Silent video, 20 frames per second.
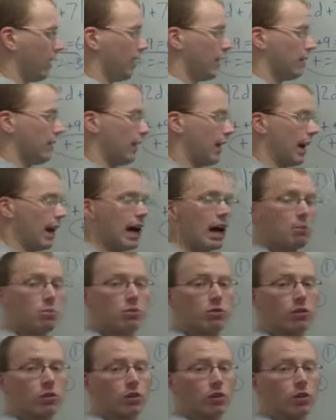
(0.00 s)
The
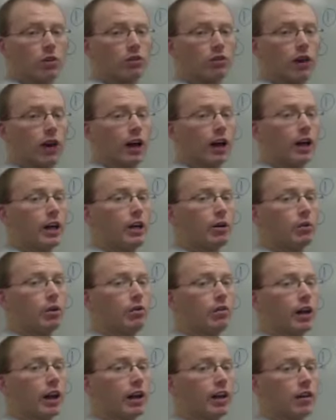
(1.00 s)
absolute value of
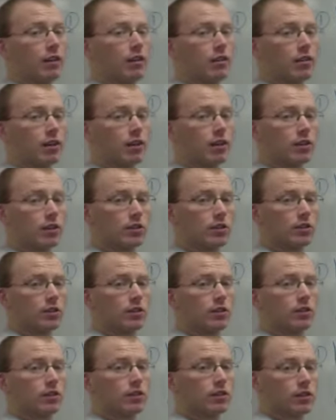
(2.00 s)
negative 6
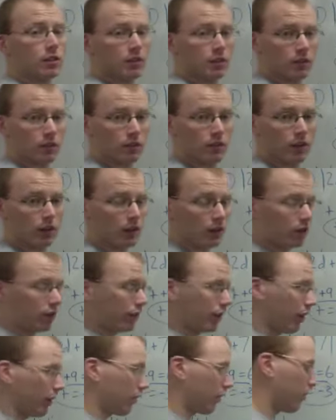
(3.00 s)
is
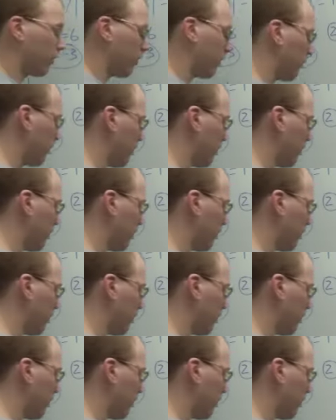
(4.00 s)
6.